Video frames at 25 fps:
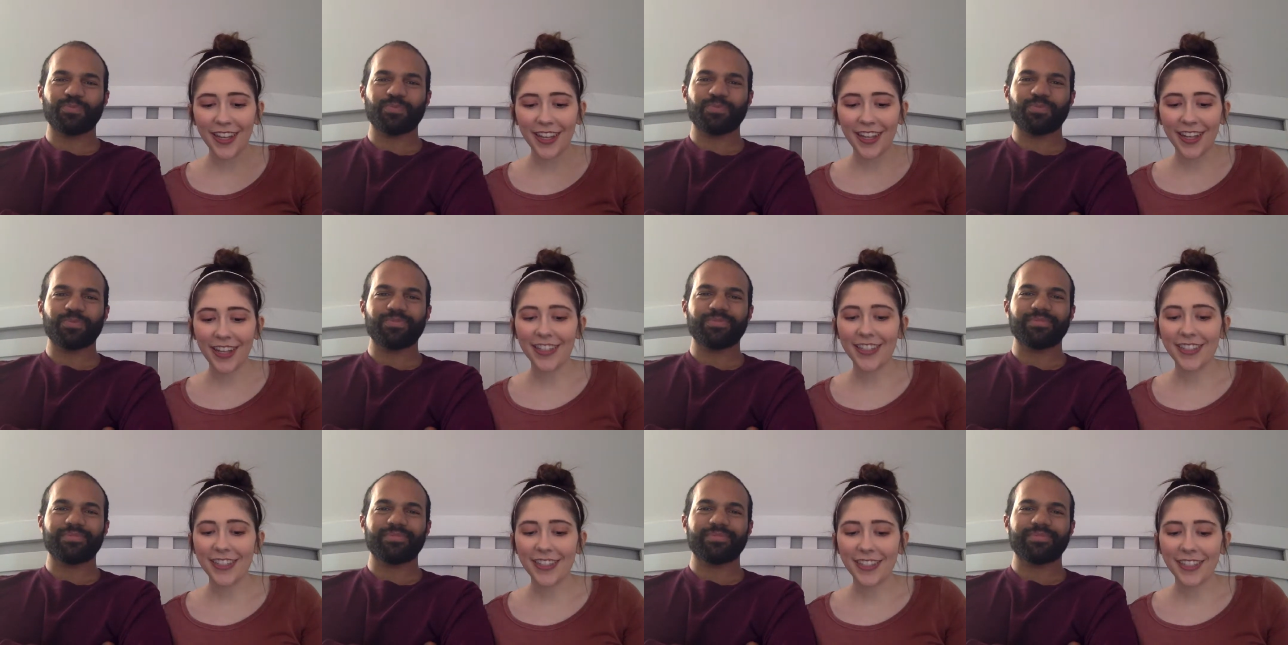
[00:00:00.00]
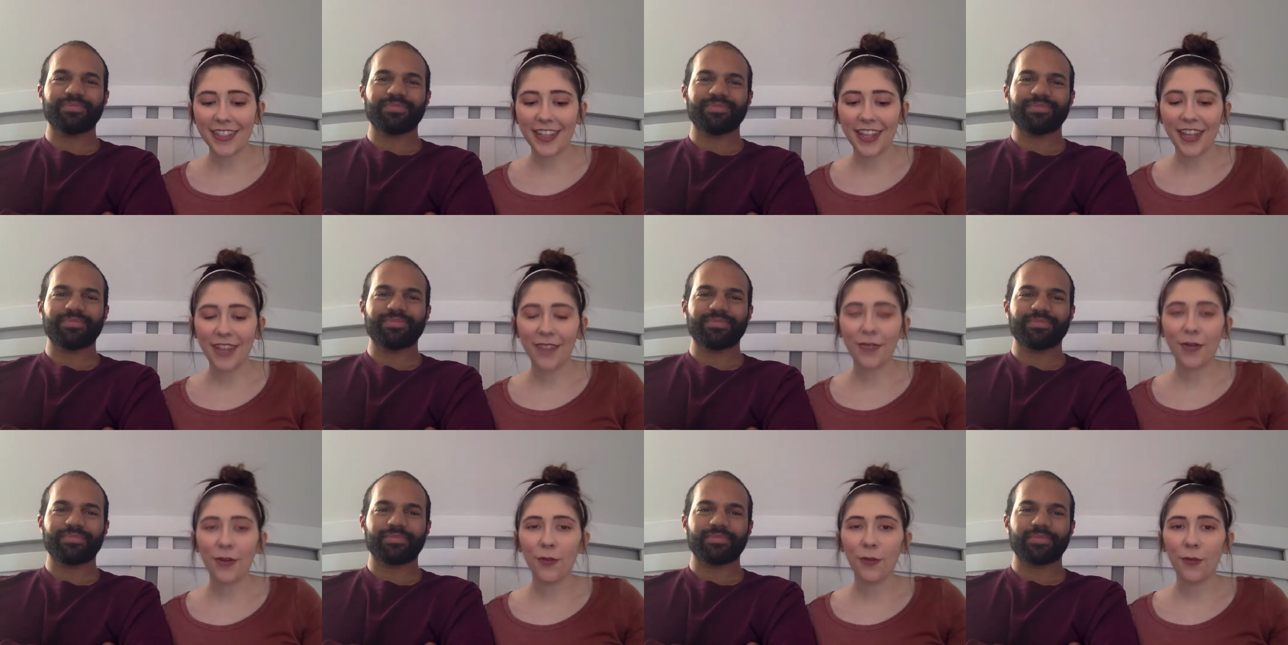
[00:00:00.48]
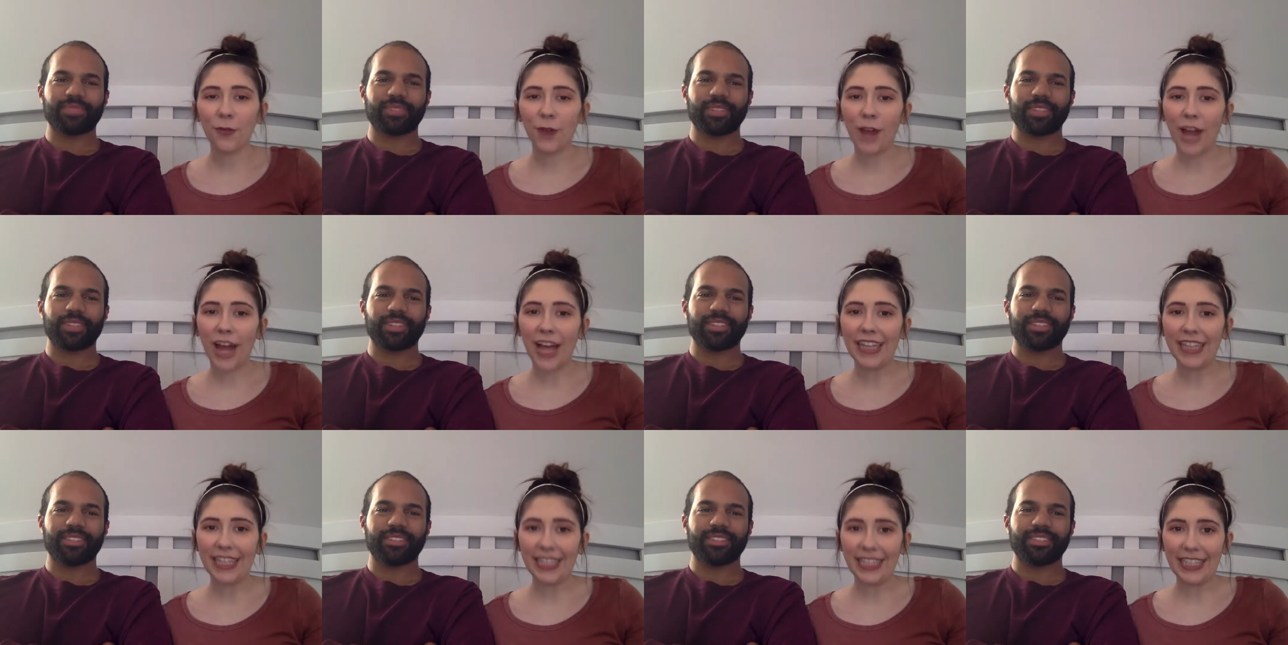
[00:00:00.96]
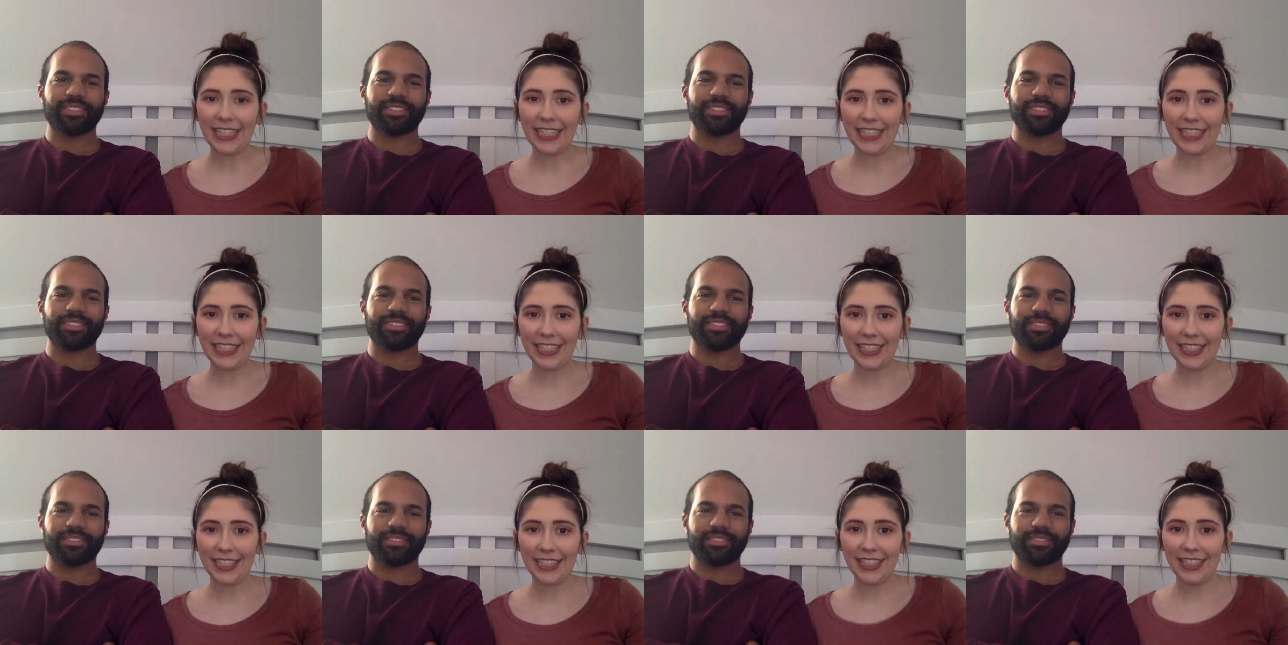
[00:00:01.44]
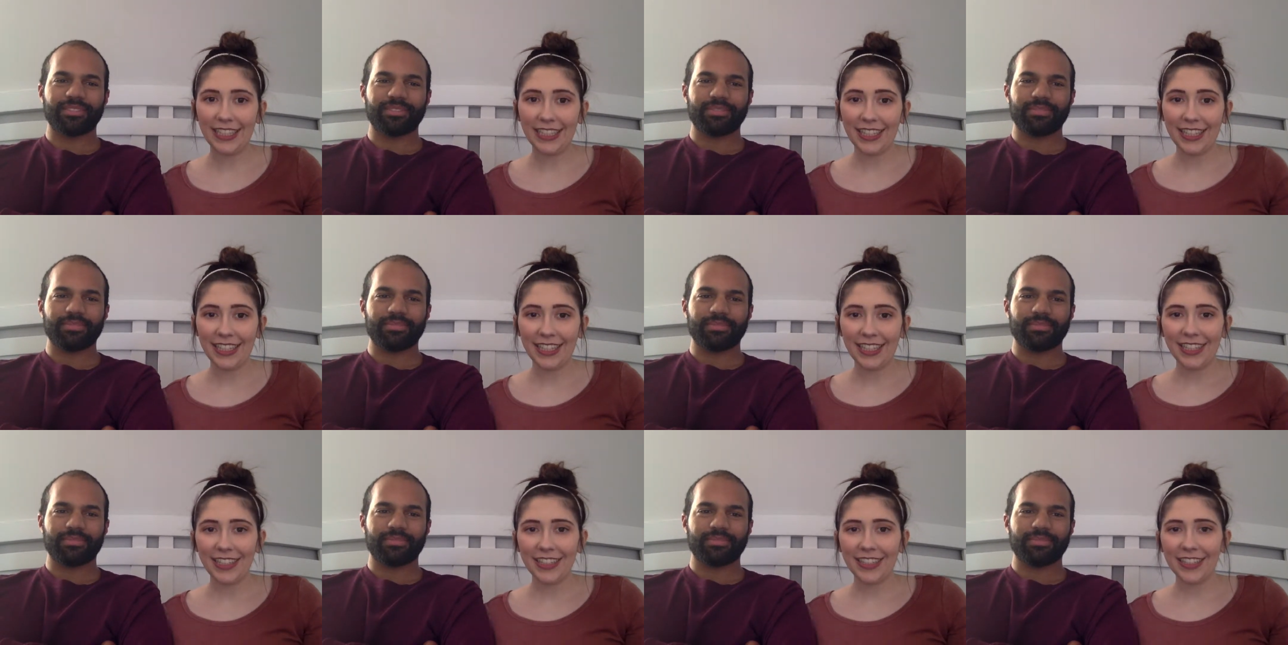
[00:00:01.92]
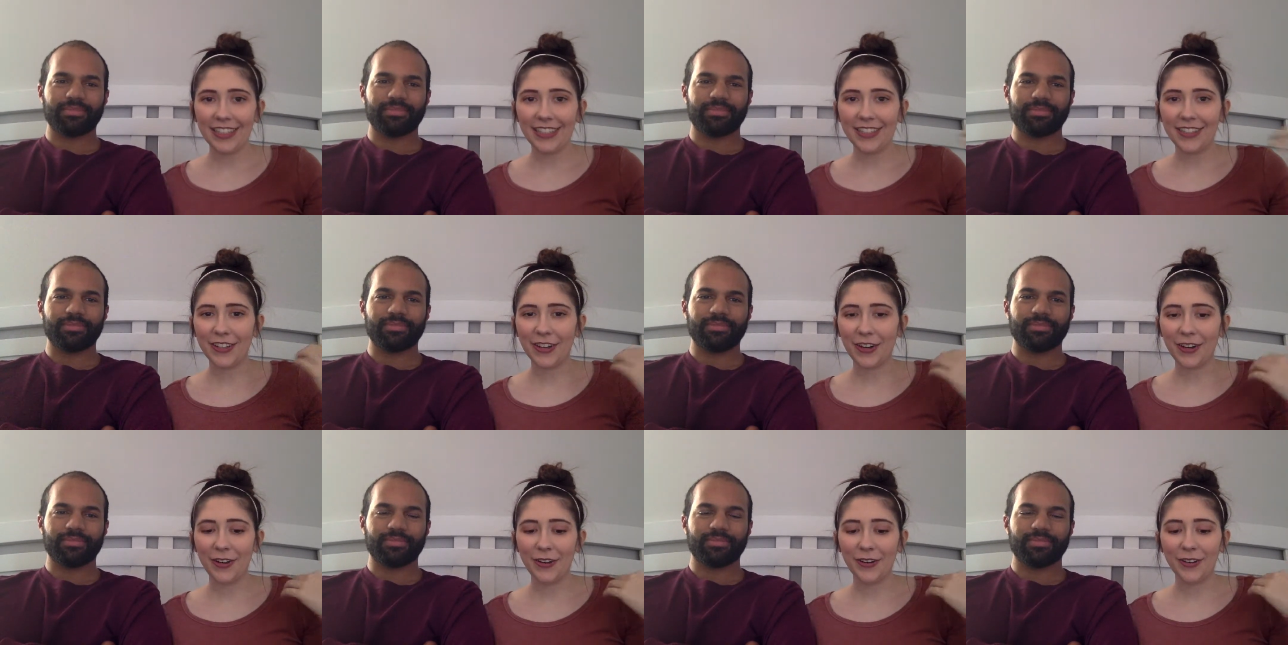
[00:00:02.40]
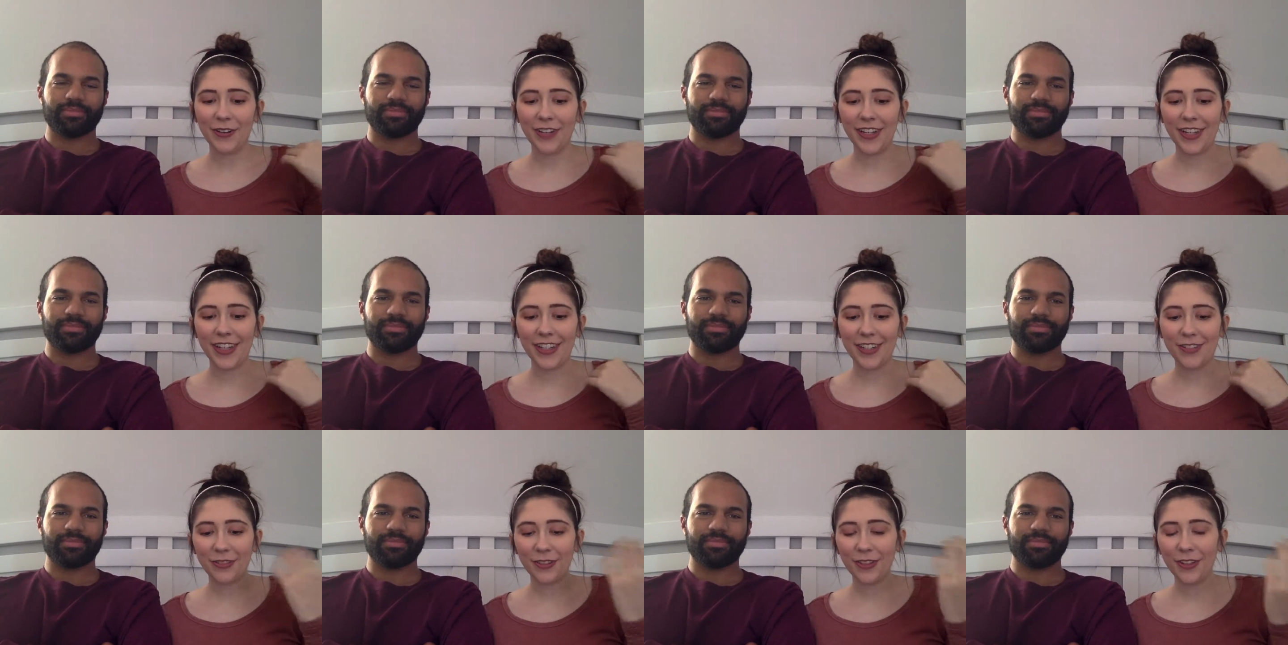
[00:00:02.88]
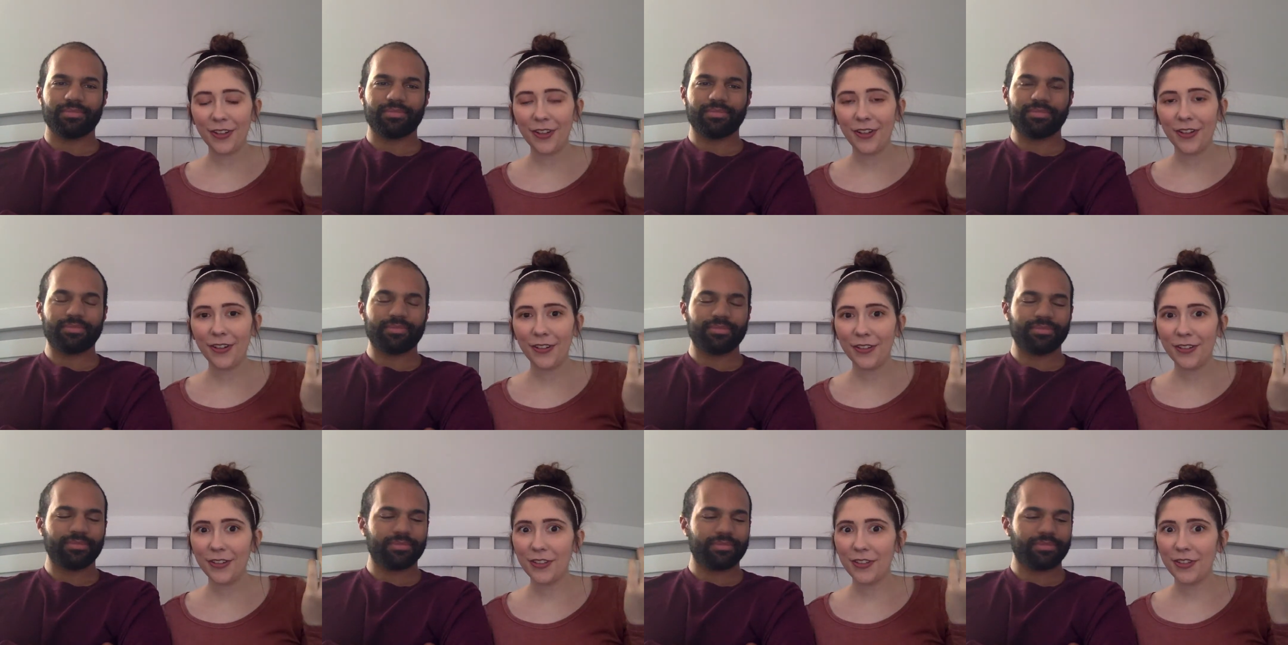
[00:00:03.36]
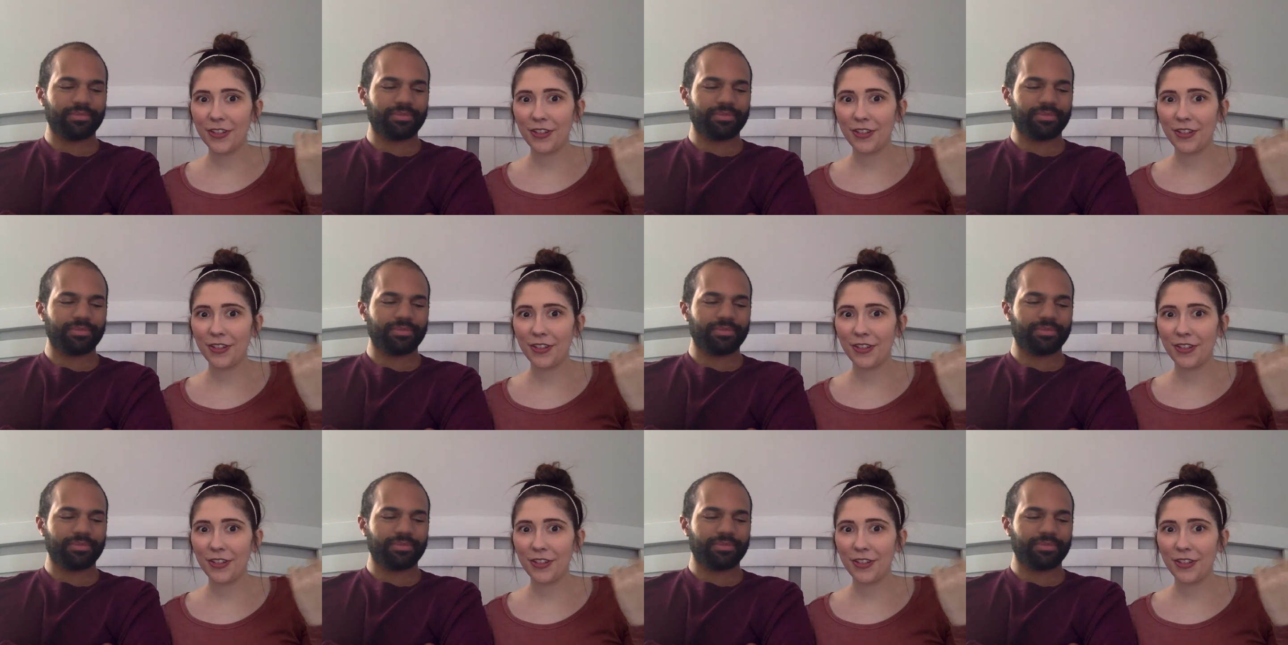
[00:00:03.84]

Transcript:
Speaker 1: And it's the name Rylan. So it's really close